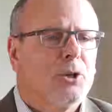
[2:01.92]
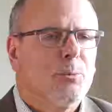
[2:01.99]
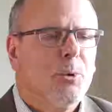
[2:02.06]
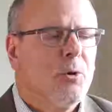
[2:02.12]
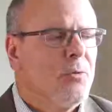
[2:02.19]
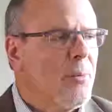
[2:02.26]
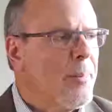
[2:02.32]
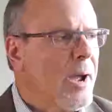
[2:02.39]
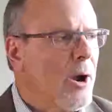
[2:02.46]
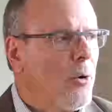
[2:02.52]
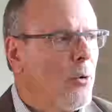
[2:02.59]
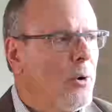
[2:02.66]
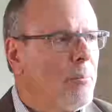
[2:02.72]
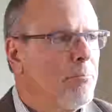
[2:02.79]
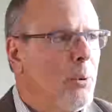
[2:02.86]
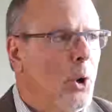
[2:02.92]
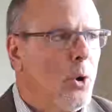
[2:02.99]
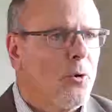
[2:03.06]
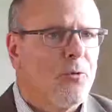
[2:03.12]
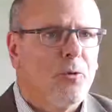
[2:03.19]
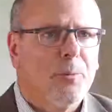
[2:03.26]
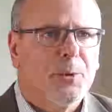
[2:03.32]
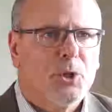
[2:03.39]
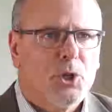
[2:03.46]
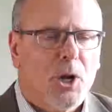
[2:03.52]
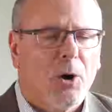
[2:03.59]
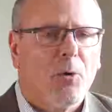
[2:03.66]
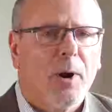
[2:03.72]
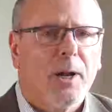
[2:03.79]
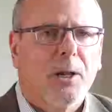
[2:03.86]
to move the power in bulk from the
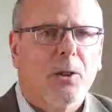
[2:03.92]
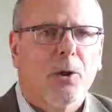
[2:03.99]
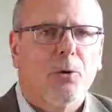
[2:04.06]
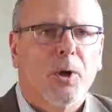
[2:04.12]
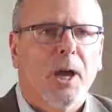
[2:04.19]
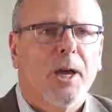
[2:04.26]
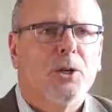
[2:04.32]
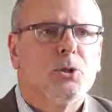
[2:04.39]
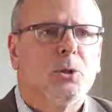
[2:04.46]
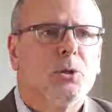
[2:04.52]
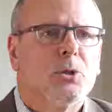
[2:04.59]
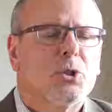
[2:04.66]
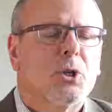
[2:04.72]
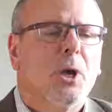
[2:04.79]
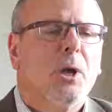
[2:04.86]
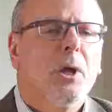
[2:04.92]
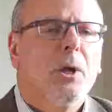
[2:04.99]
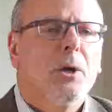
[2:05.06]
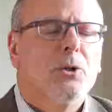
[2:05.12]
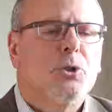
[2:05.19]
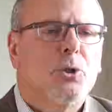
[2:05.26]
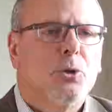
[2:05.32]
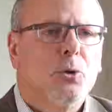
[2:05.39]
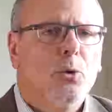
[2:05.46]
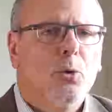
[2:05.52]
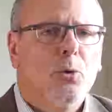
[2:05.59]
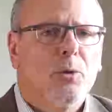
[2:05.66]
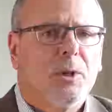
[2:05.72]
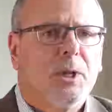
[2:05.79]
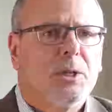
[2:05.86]
generating locations
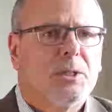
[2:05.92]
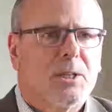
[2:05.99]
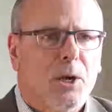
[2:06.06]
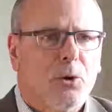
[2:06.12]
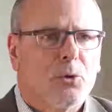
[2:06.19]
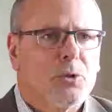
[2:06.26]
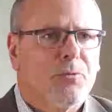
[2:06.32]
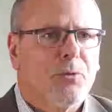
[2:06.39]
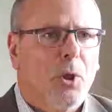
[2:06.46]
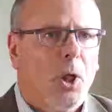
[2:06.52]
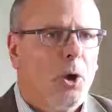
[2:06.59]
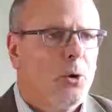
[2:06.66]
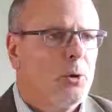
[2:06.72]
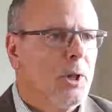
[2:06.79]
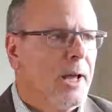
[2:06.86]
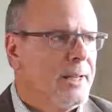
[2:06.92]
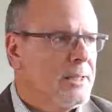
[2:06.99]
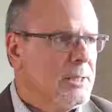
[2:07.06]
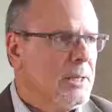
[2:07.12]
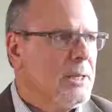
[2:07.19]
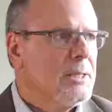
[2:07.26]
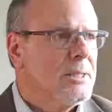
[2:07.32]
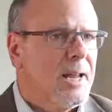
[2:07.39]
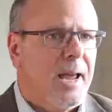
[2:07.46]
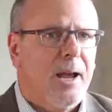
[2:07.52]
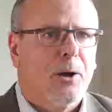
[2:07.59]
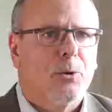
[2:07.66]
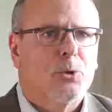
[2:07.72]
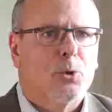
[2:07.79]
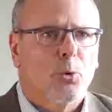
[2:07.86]
to the centers of load like cities,
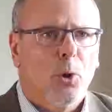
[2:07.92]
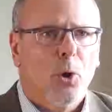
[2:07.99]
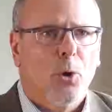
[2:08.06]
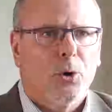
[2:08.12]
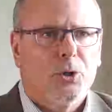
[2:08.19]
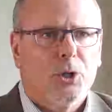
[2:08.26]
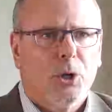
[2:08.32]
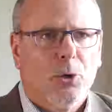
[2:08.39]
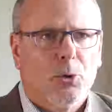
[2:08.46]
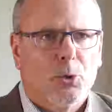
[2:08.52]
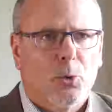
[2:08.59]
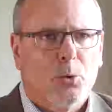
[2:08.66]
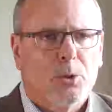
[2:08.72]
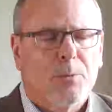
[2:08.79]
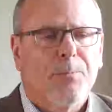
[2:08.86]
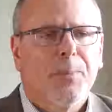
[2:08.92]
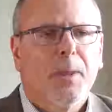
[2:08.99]
towns, or large users.